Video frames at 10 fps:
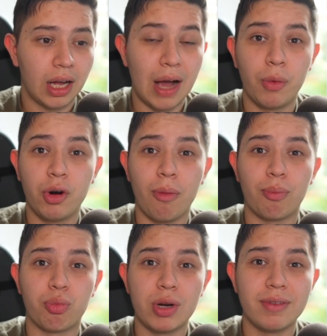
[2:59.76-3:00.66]
and were not
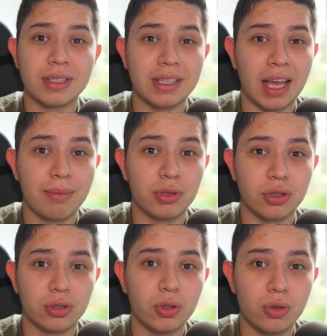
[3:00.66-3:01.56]
previously able
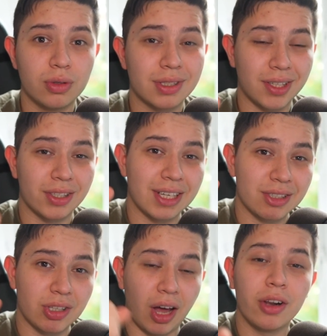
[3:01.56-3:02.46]
to do, such
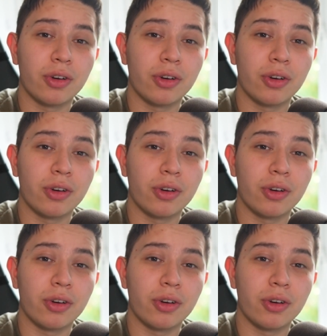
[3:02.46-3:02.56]
as color